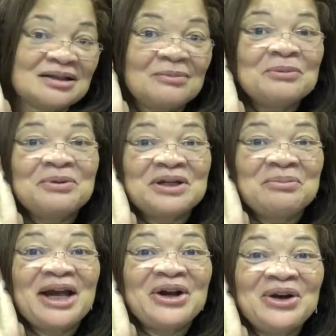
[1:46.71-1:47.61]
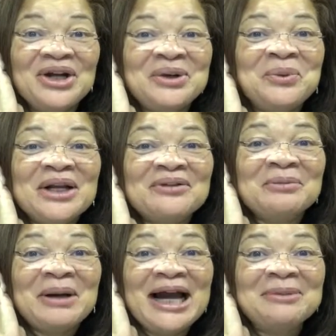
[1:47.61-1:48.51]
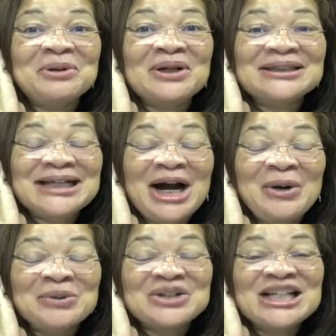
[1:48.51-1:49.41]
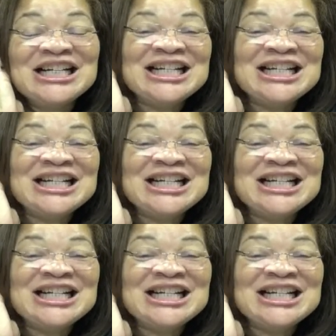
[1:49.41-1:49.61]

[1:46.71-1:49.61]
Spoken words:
up and put it back on in one of the Bible accounts.